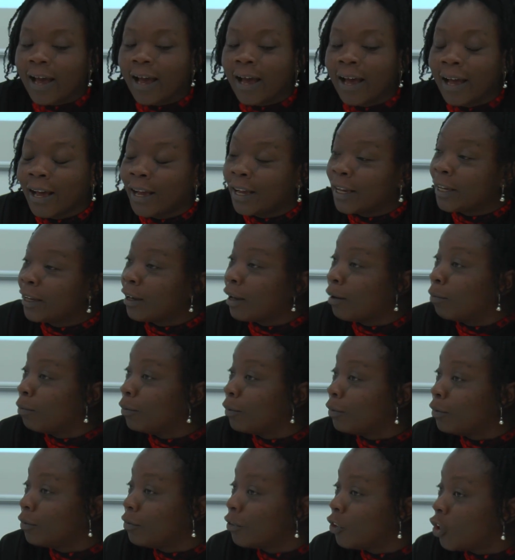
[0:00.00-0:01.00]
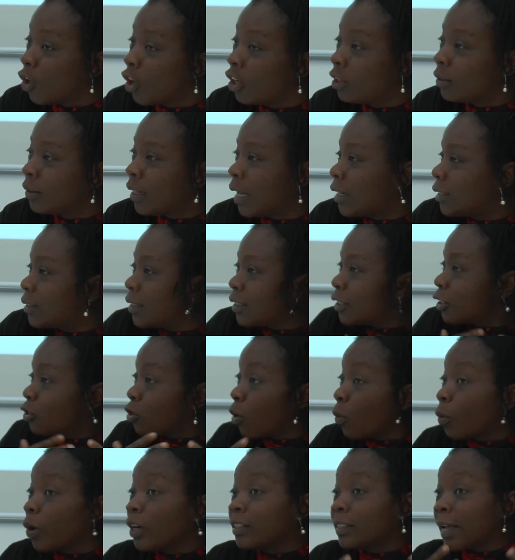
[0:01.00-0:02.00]
I am not, this is
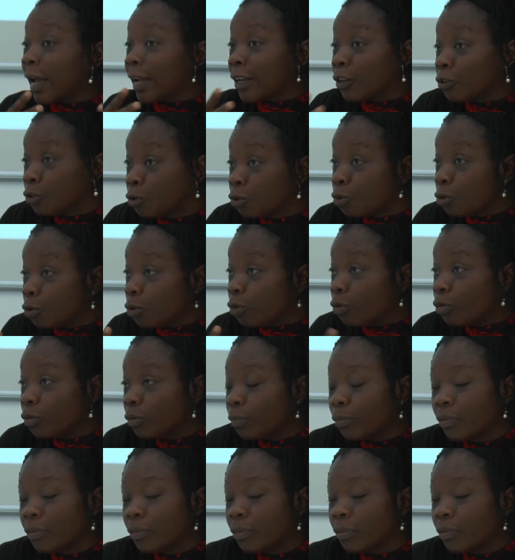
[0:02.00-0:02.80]
not what I do.